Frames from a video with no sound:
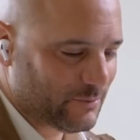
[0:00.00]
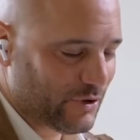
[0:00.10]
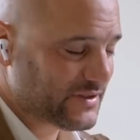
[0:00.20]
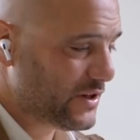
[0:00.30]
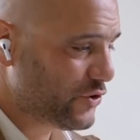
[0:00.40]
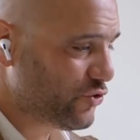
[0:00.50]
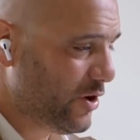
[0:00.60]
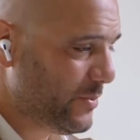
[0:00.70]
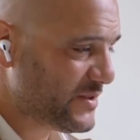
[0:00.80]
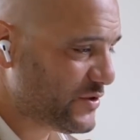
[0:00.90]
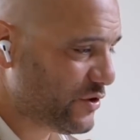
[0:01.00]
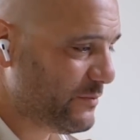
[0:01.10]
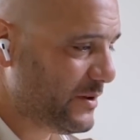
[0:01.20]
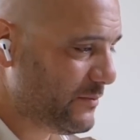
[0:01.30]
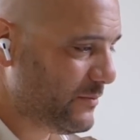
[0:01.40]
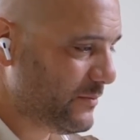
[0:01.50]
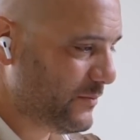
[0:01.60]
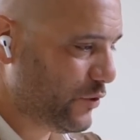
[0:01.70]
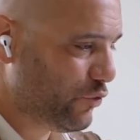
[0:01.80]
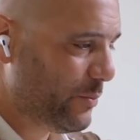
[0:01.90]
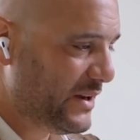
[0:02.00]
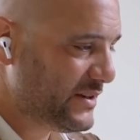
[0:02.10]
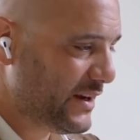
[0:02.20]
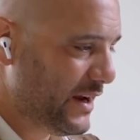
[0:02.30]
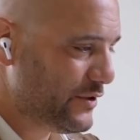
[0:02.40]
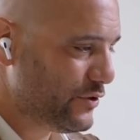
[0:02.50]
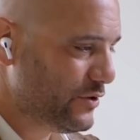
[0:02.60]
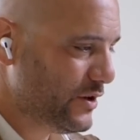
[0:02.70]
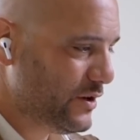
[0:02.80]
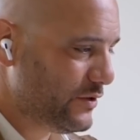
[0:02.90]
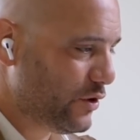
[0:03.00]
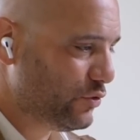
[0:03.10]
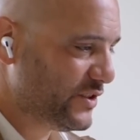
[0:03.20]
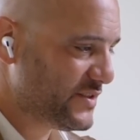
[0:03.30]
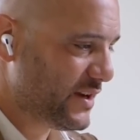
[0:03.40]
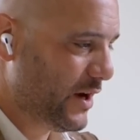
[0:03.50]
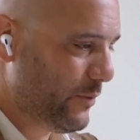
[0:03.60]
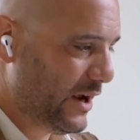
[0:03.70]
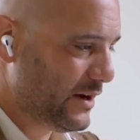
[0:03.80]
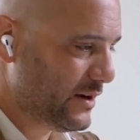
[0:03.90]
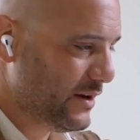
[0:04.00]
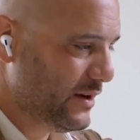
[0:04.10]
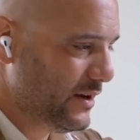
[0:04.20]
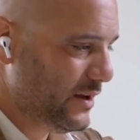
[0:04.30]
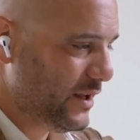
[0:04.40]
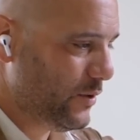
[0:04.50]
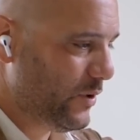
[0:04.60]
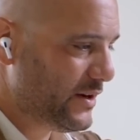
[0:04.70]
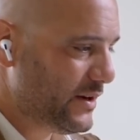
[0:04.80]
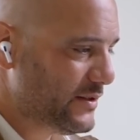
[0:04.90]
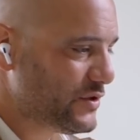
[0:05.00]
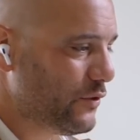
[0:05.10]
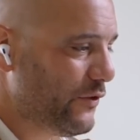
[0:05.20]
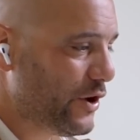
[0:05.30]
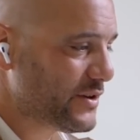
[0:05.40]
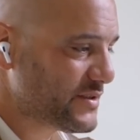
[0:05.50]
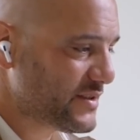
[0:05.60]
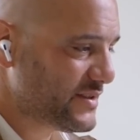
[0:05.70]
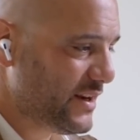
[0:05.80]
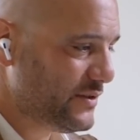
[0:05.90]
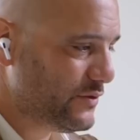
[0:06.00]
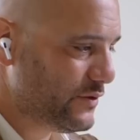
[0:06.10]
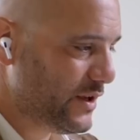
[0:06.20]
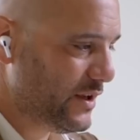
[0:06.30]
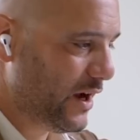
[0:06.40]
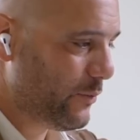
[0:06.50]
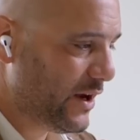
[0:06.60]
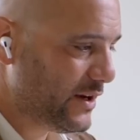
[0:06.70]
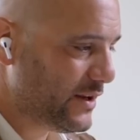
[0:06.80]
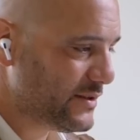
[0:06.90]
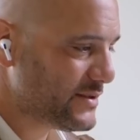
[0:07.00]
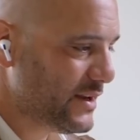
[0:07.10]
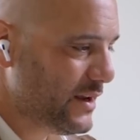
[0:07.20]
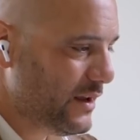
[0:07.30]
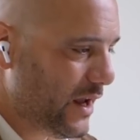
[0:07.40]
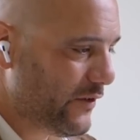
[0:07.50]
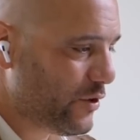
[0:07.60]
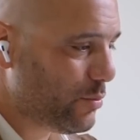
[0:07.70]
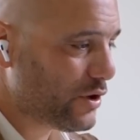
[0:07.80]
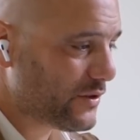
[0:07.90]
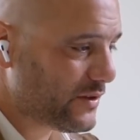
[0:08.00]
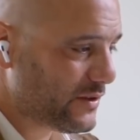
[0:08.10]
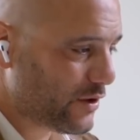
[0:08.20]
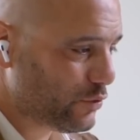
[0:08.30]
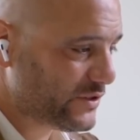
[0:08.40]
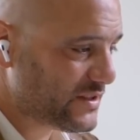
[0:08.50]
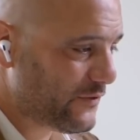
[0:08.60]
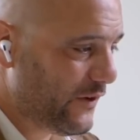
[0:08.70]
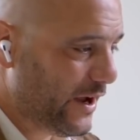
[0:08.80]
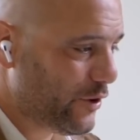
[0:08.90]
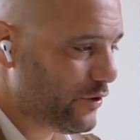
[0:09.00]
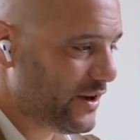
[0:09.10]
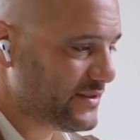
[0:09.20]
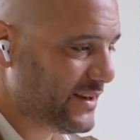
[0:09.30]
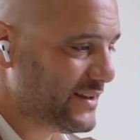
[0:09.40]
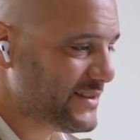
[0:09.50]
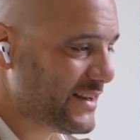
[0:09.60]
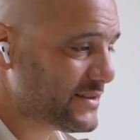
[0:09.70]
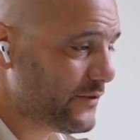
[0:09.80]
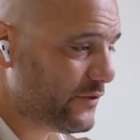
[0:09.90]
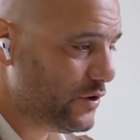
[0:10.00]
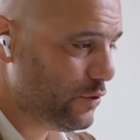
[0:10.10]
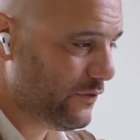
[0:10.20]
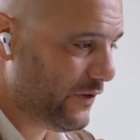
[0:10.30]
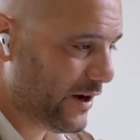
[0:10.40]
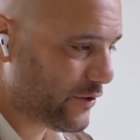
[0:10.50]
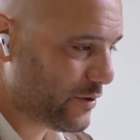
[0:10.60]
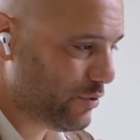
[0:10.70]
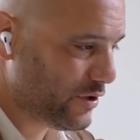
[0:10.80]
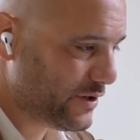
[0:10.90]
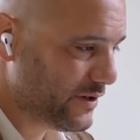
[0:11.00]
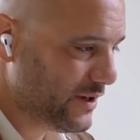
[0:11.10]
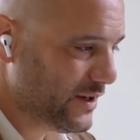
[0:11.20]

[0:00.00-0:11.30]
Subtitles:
President Trump has sort of been grouping together the Houthis and Iran. He went so far as to say to the Iranians, every bullet that the Houthis fire it's as if you fired a bullet.